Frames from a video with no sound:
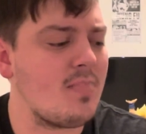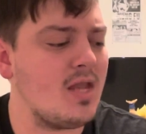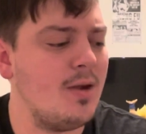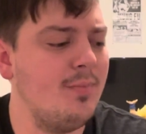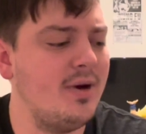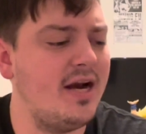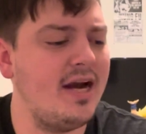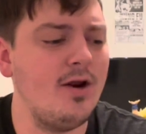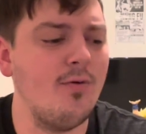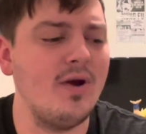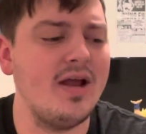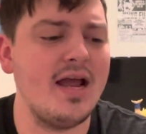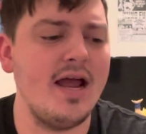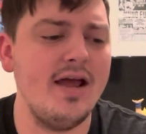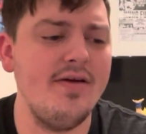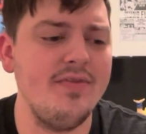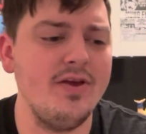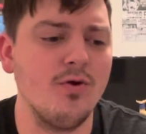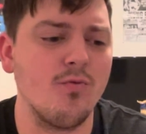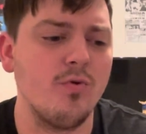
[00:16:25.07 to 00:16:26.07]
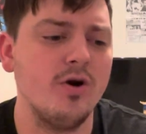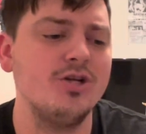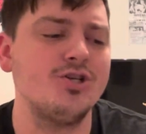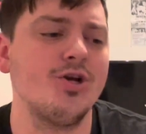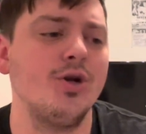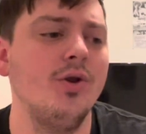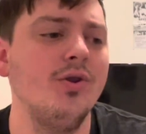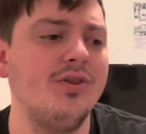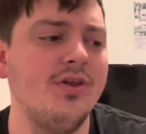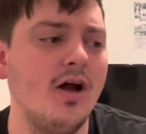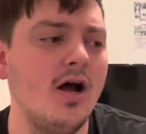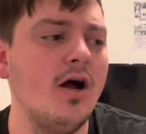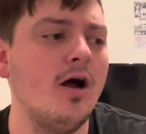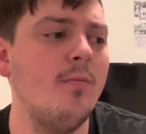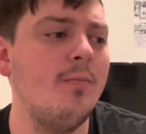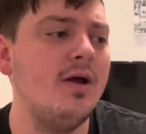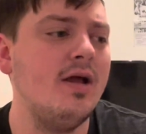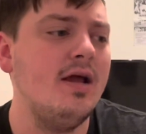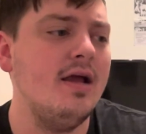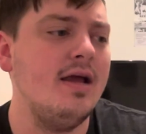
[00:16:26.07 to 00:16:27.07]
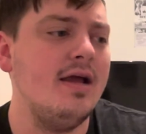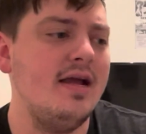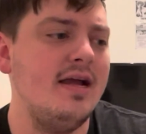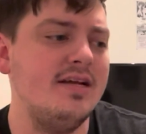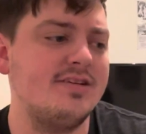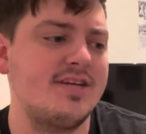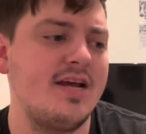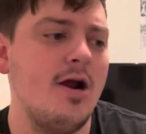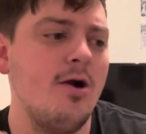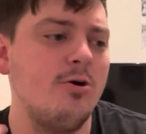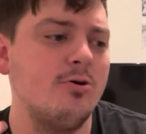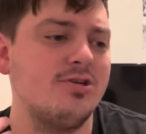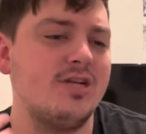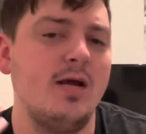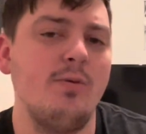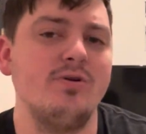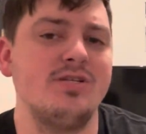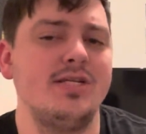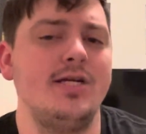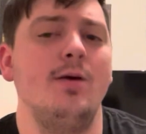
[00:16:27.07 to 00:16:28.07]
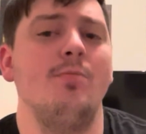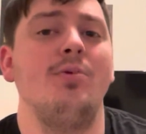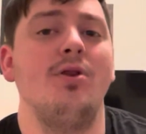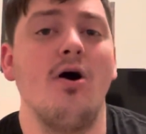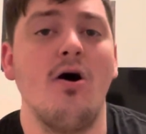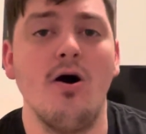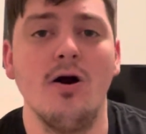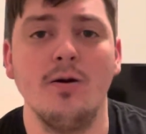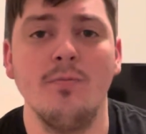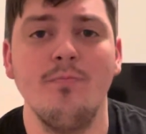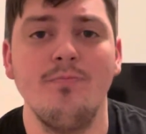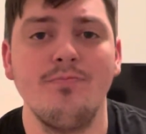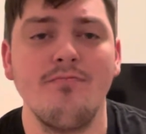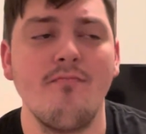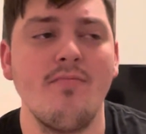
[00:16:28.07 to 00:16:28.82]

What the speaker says: anyway, in the original dub, his character's name was Yim Dong.